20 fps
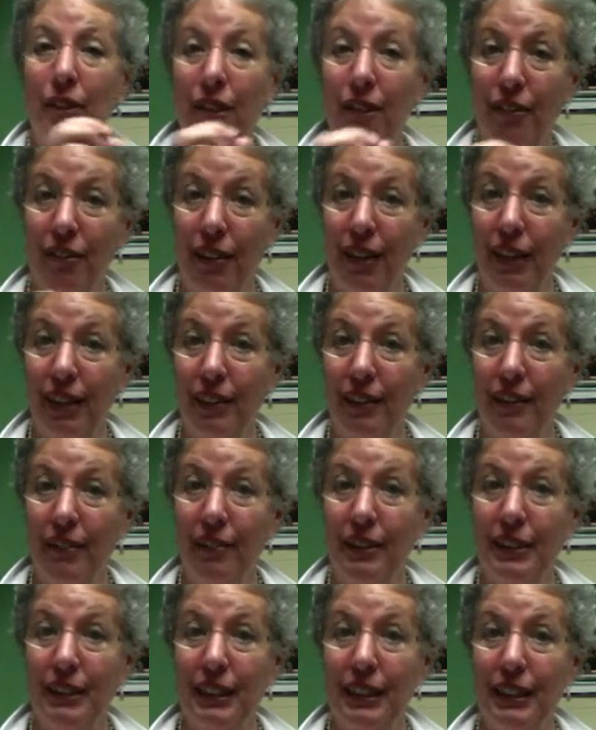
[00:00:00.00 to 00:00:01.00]
3,
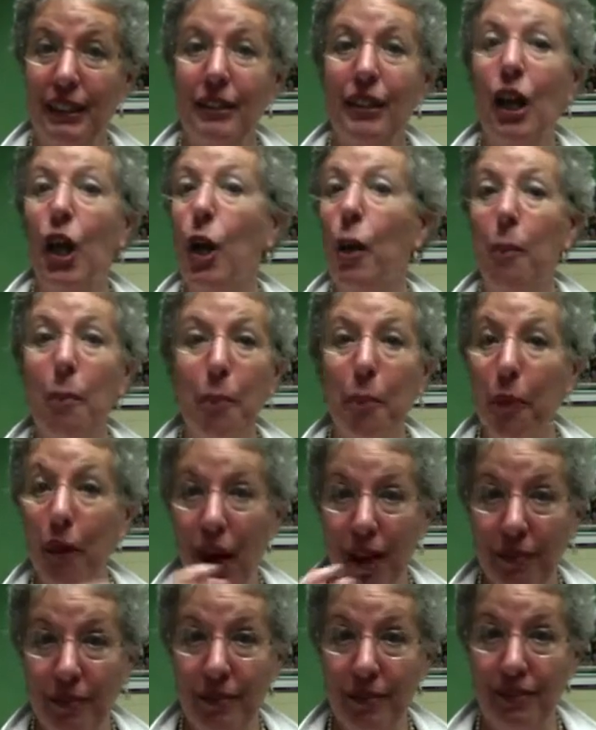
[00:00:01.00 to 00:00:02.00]
which is
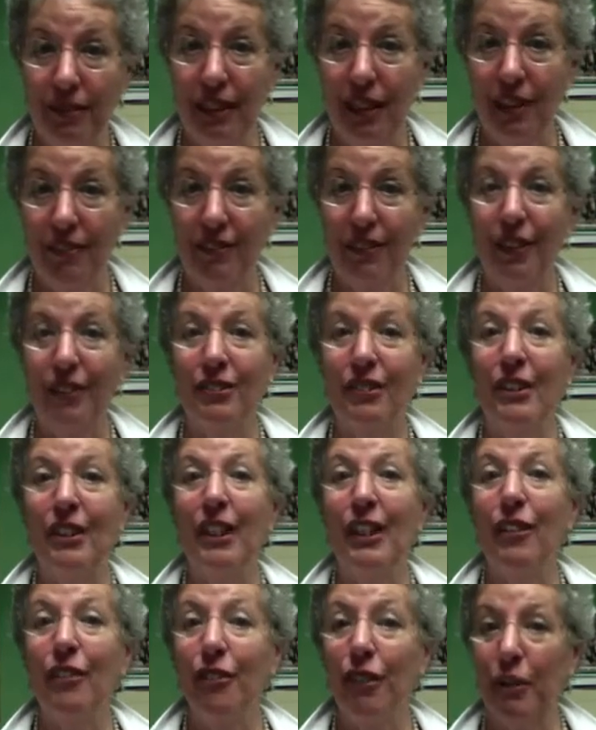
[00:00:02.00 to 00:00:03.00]
problem solve. Those are the
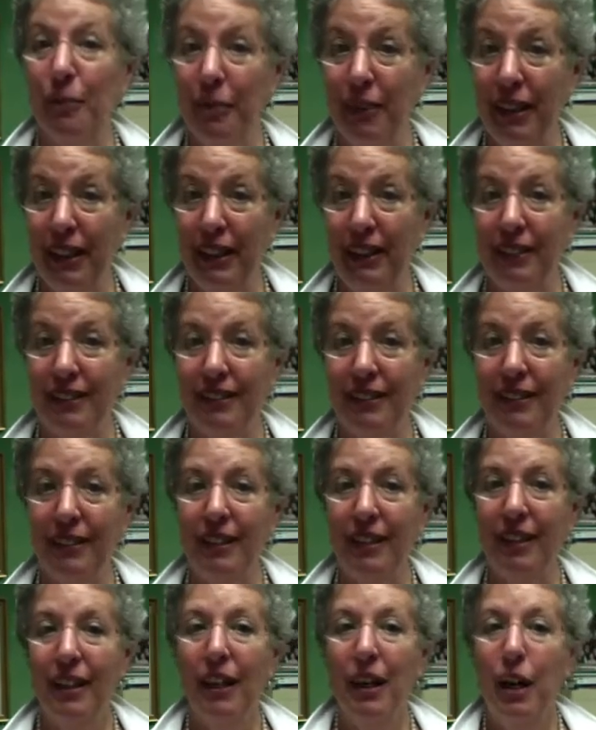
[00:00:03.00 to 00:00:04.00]
3 P's.
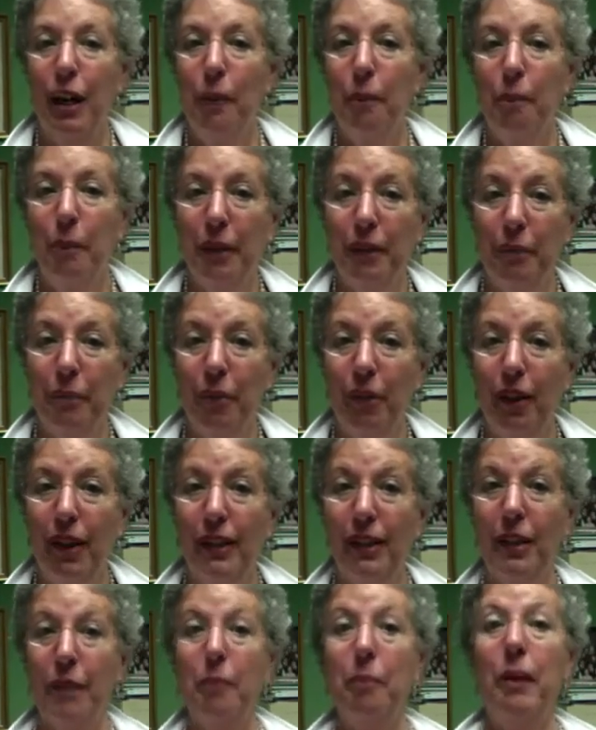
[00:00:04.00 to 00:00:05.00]

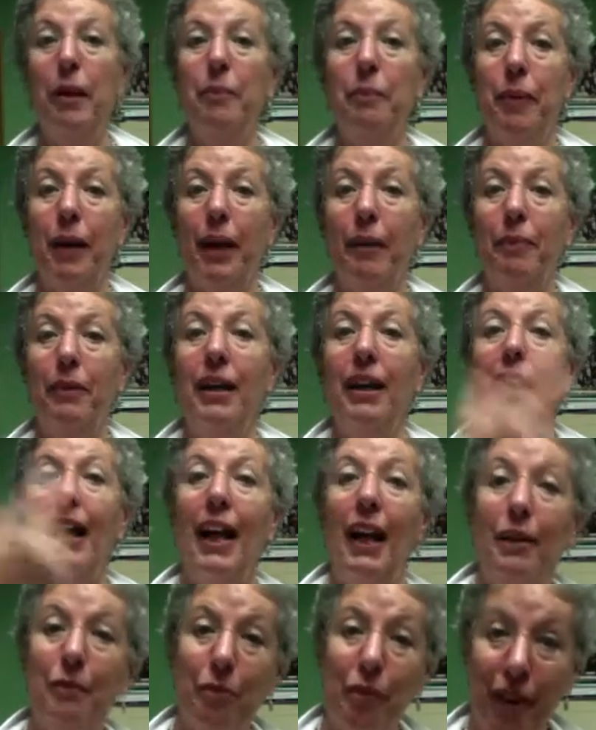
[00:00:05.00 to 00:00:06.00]
Pinpoint, pump up,
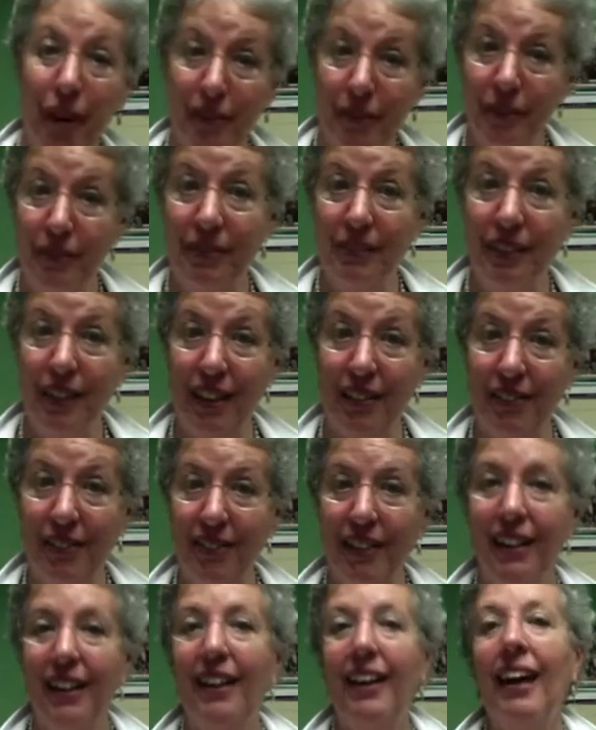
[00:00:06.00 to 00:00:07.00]
and problem solve.
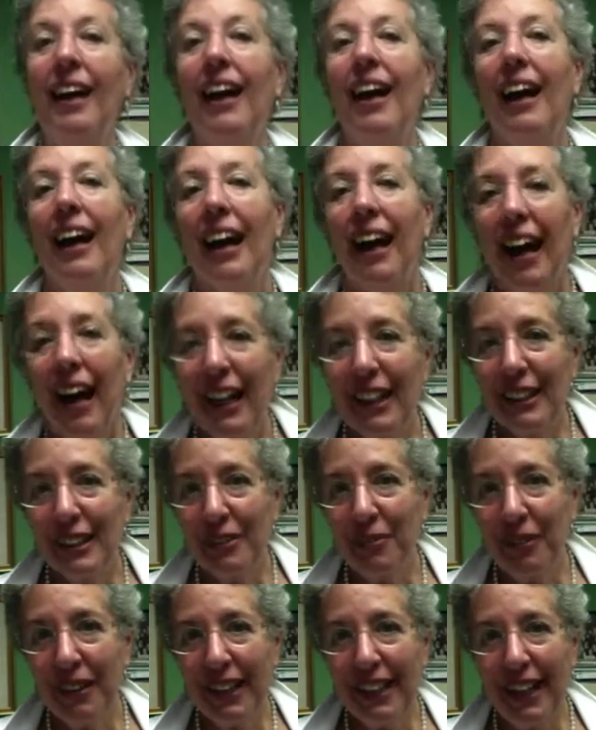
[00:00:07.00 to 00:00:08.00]
I'll
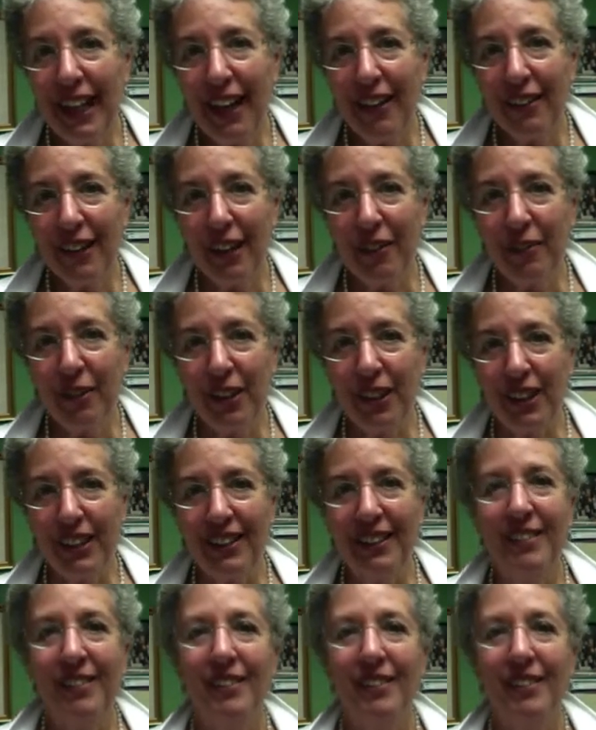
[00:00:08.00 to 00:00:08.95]
explain how they work.